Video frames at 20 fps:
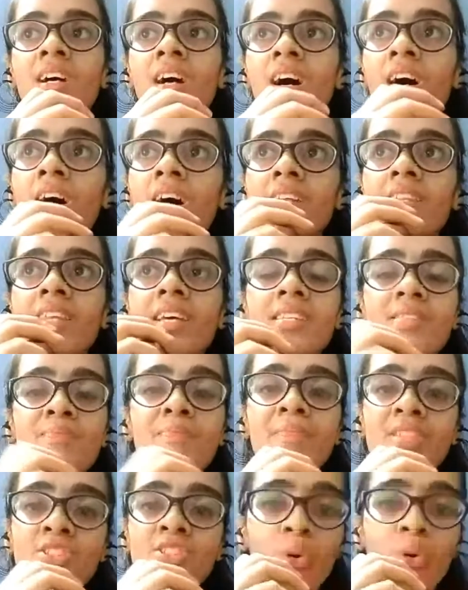uh, this
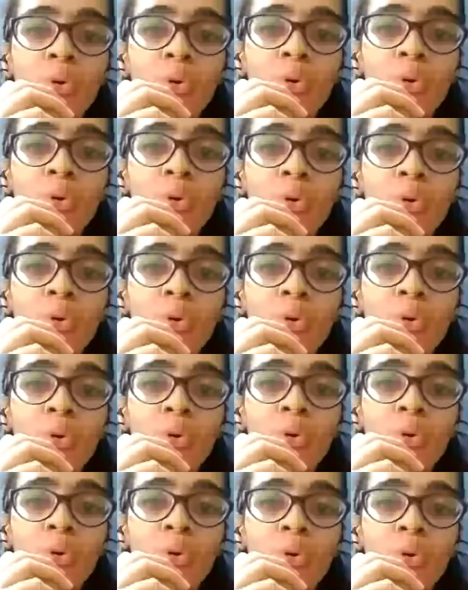social
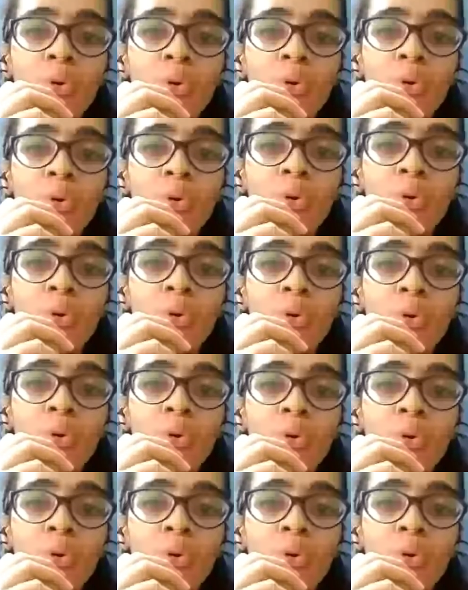media is uh,
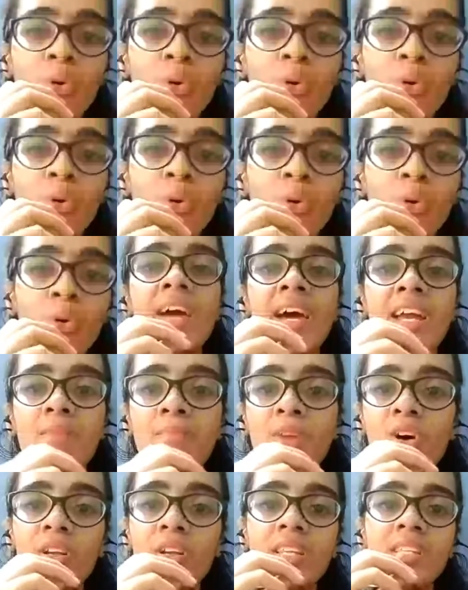making you aware
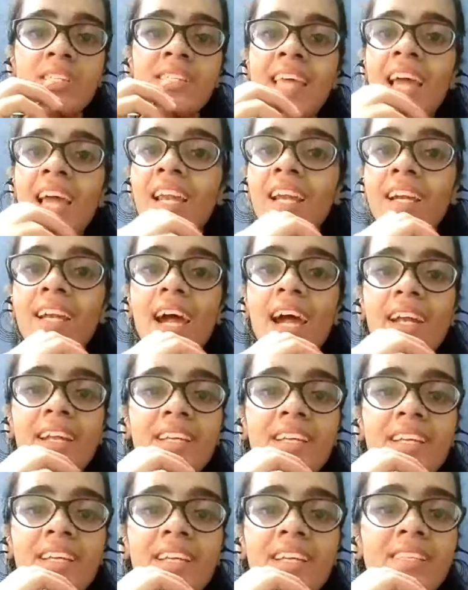about this salad
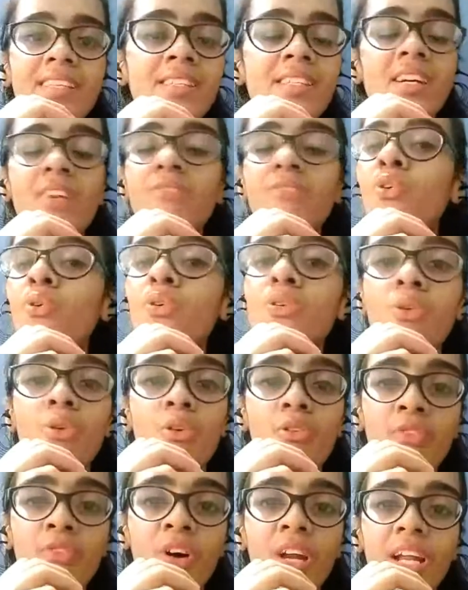diet and stuff don't
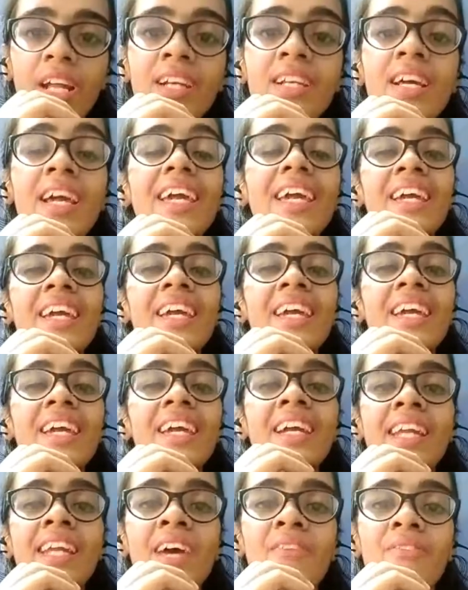go for it eat
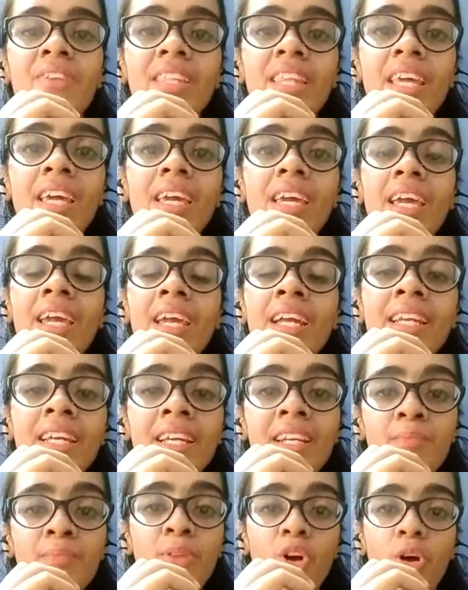everything eat
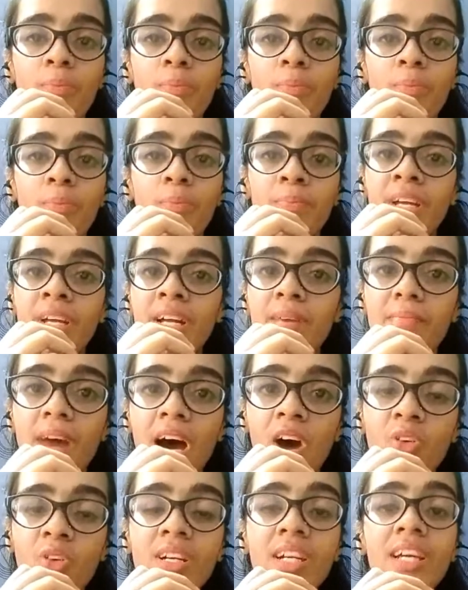in a proper
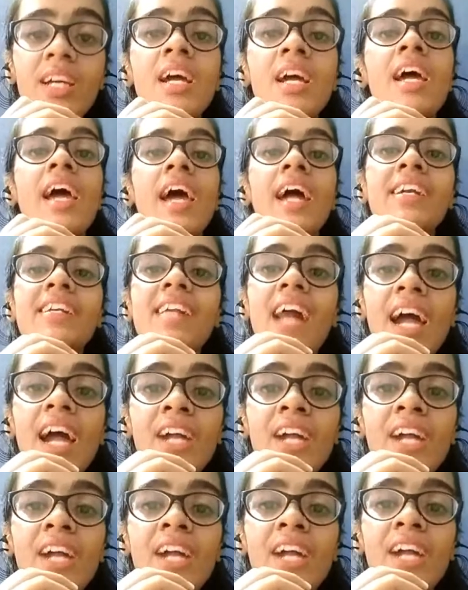amount and
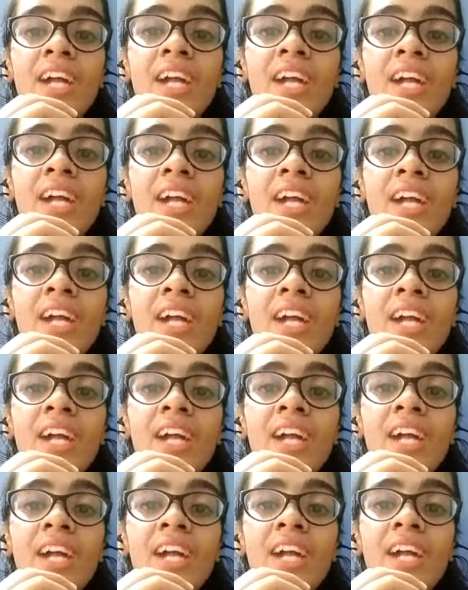try to
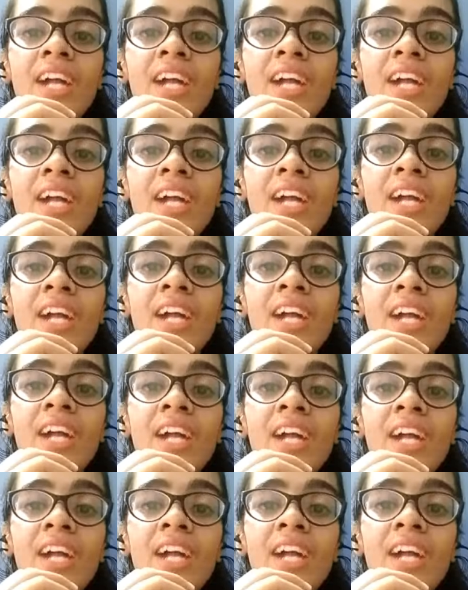include whole
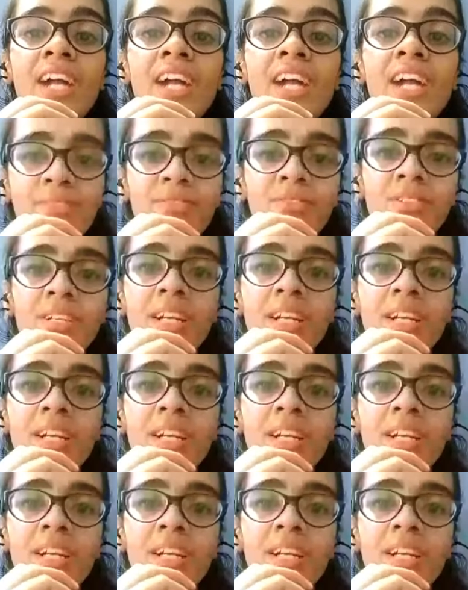grains instead